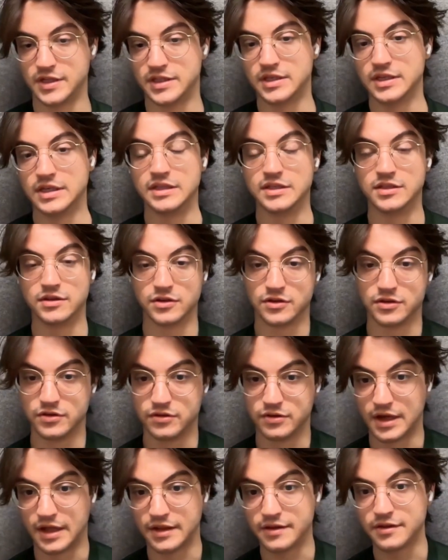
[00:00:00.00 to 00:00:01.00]
it's easier to
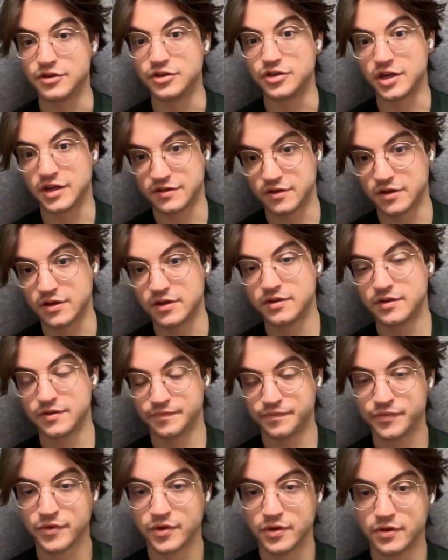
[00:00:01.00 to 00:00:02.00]
do that in JSON.
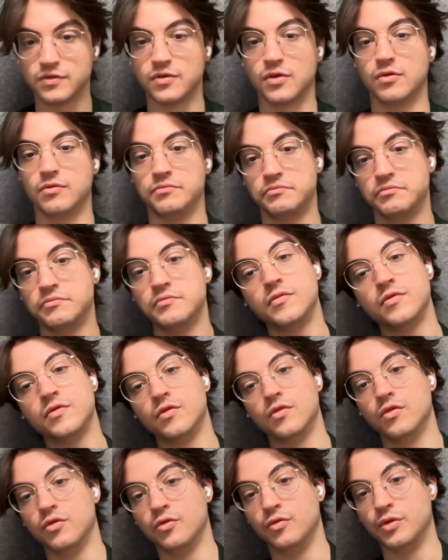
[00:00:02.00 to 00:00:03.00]
So
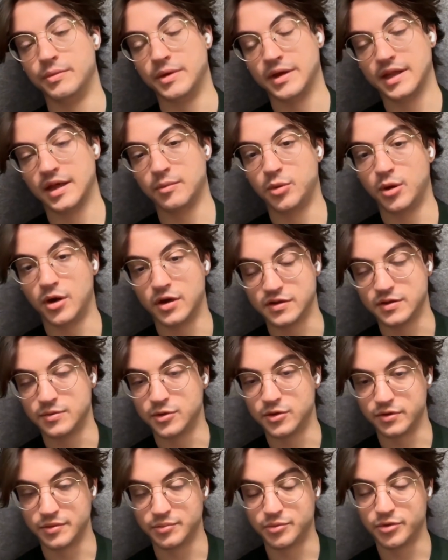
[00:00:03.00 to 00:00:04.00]
we make that
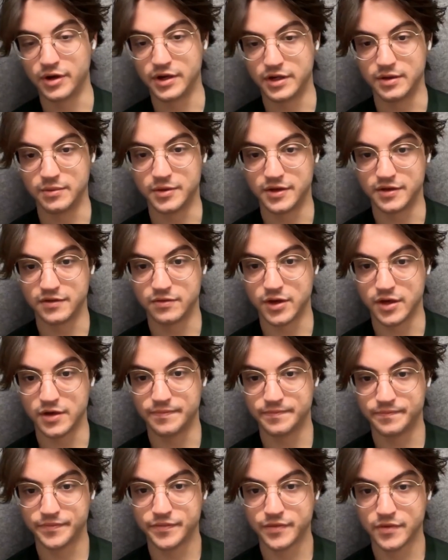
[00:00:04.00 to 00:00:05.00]
possible with ParadeDB as
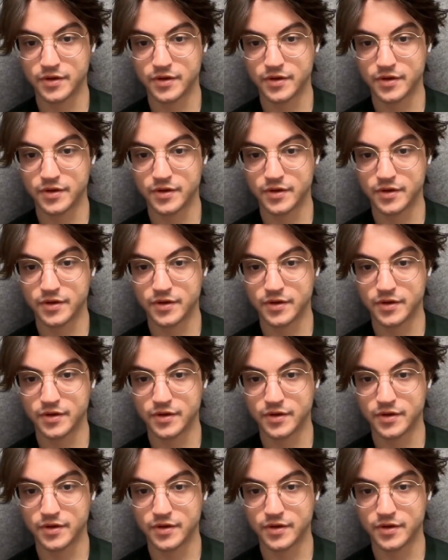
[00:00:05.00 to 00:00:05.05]
well.